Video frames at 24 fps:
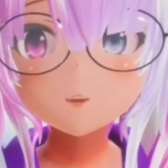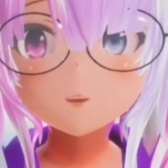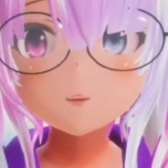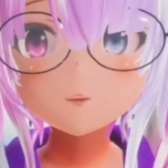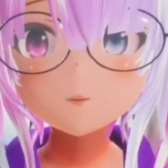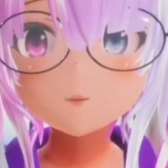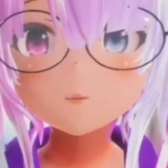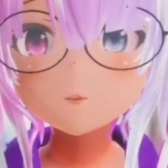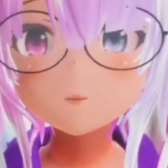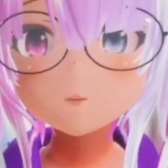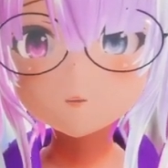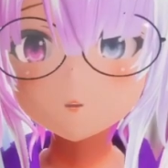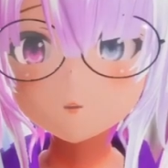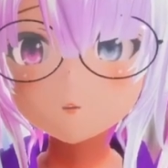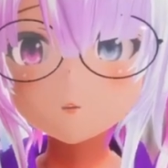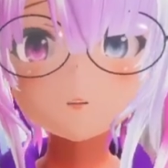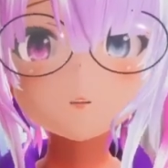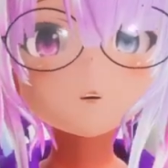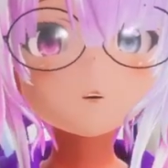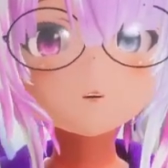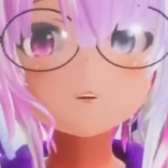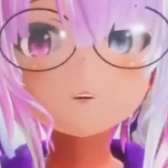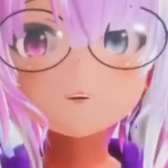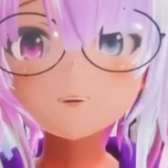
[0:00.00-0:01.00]
So you're
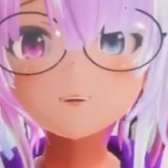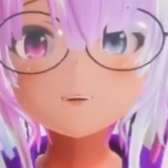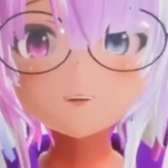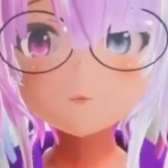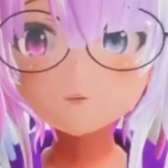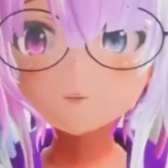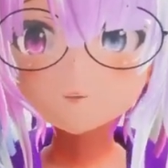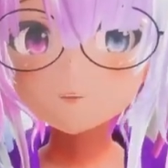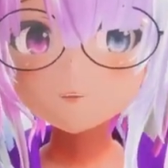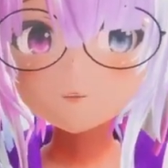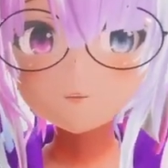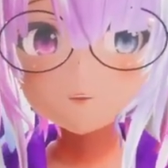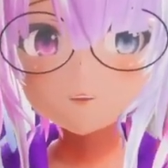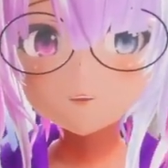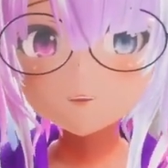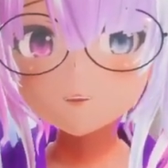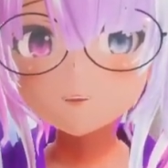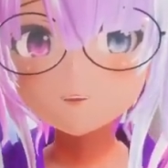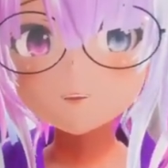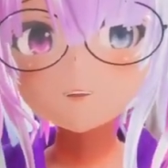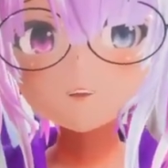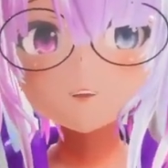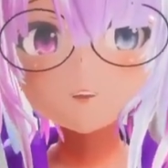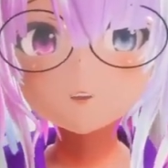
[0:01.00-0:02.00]
gonna see me deleting
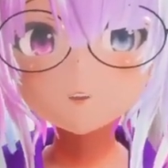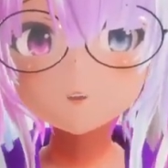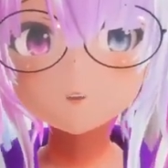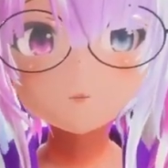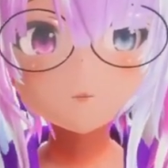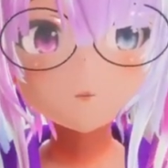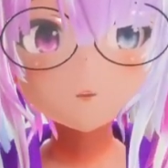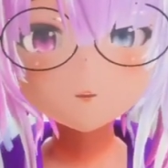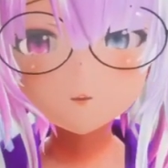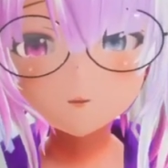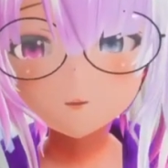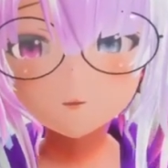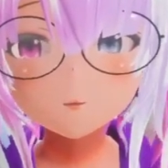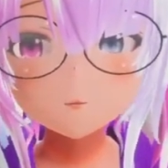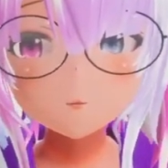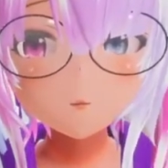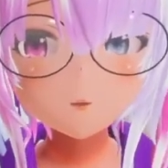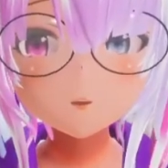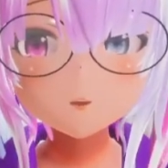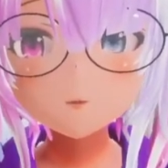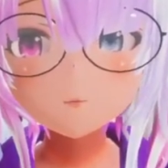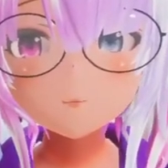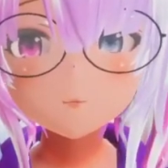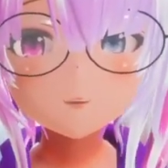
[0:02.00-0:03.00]
each of the parts um,
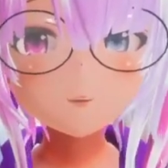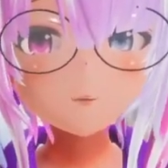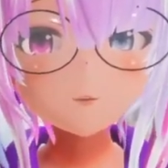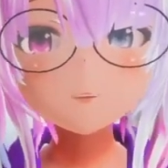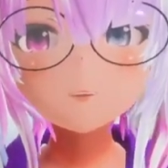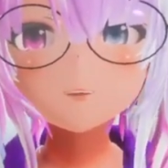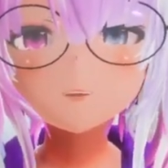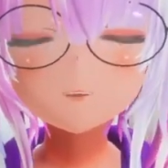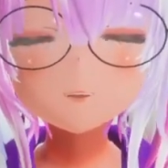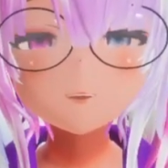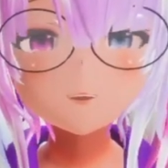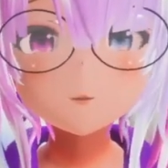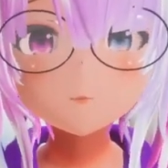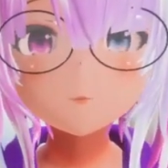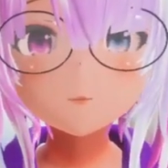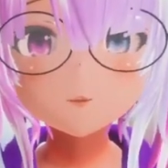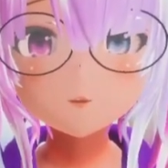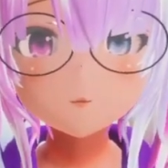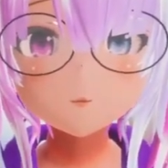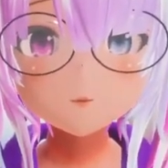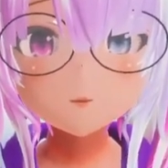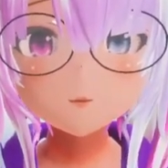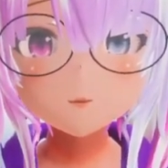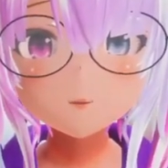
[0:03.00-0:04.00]
that, that's happening
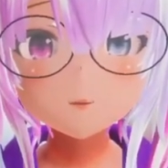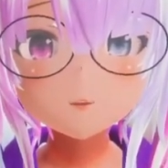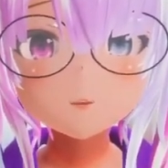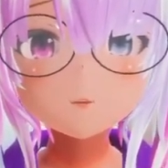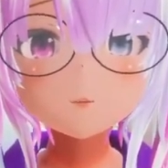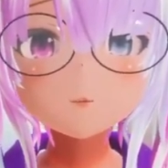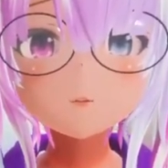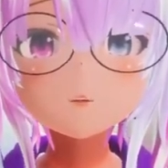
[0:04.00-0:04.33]
right there.